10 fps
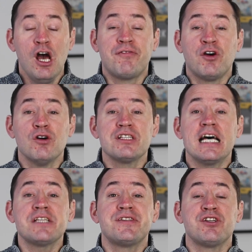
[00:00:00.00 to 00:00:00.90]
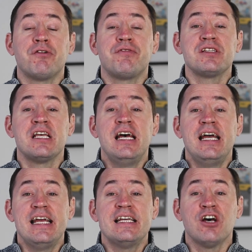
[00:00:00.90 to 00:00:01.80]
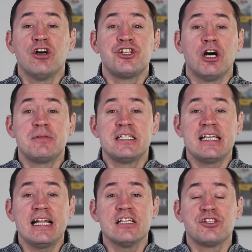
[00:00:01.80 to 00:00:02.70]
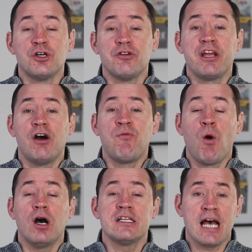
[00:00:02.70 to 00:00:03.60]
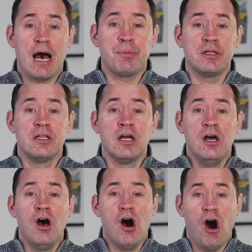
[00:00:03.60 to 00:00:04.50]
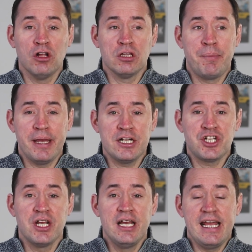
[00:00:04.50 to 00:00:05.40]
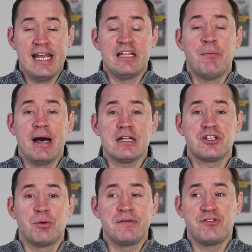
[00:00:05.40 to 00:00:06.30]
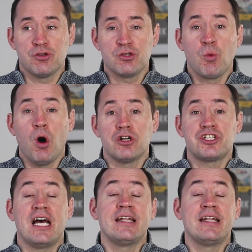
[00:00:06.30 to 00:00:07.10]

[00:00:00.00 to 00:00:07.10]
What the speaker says: Of course, as photographers, it is our job to tell the story of what has happened on the pitch in the match that we've just watched.